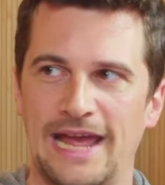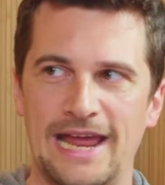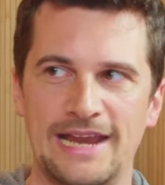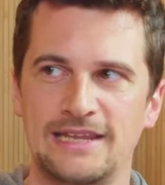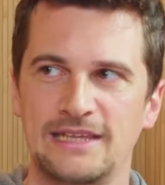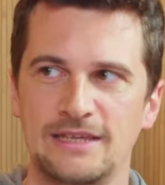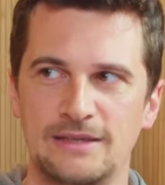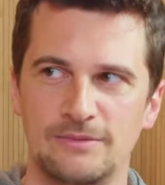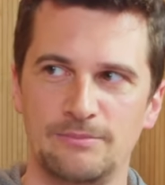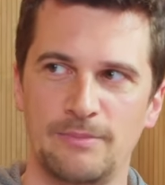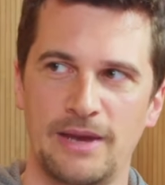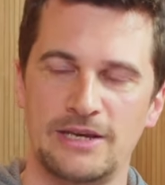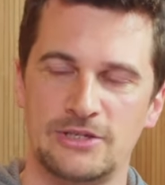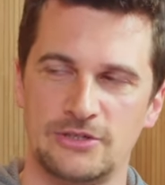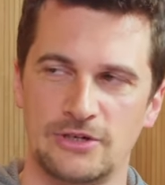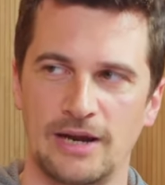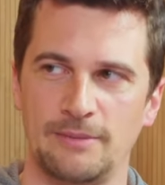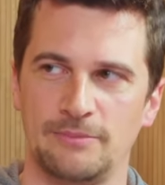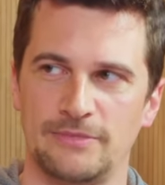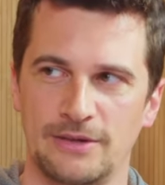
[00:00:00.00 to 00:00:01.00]
Any
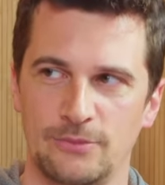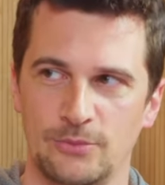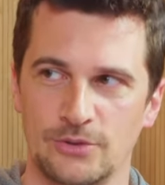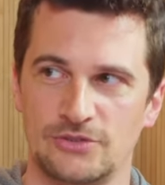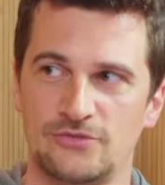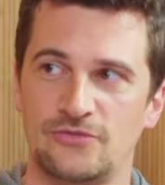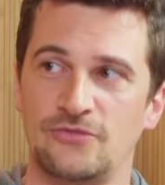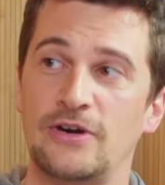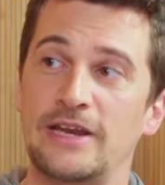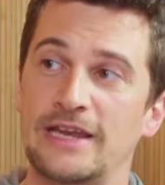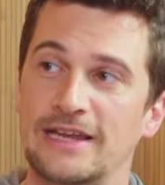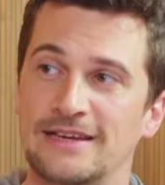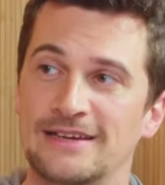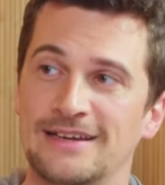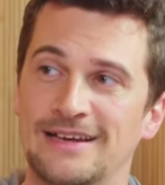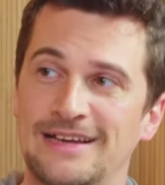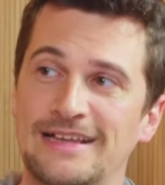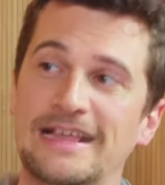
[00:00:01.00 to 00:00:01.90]
major update was free.